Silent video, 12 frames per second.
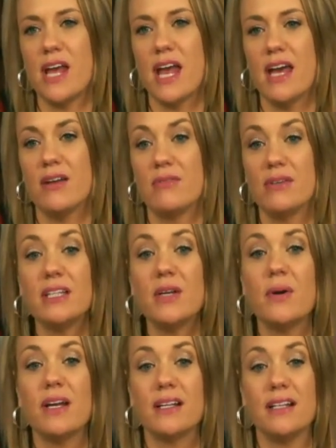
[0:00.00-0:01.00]
And really
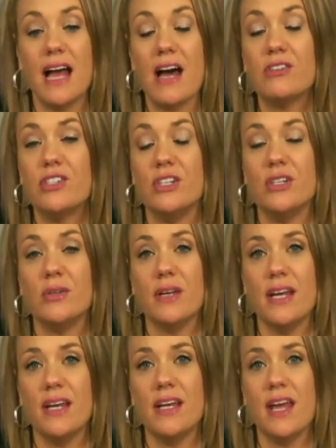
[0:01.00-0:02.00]
what it allows you
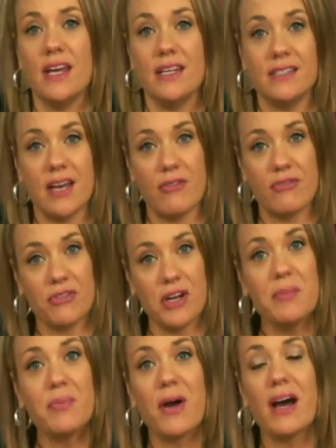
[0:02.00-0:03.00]
is a
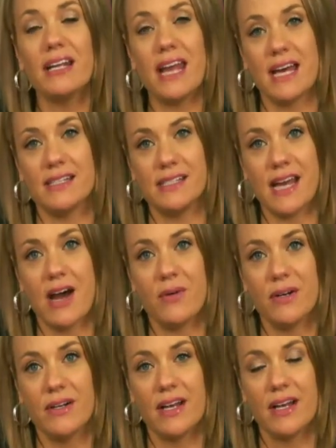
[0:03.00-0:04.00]
free broadcast
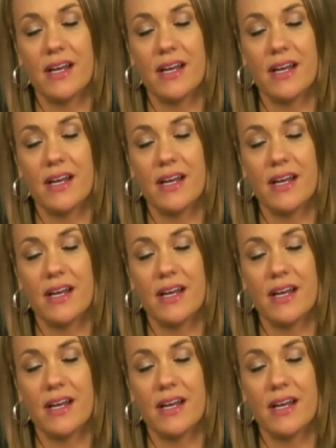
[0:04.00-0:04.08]
tower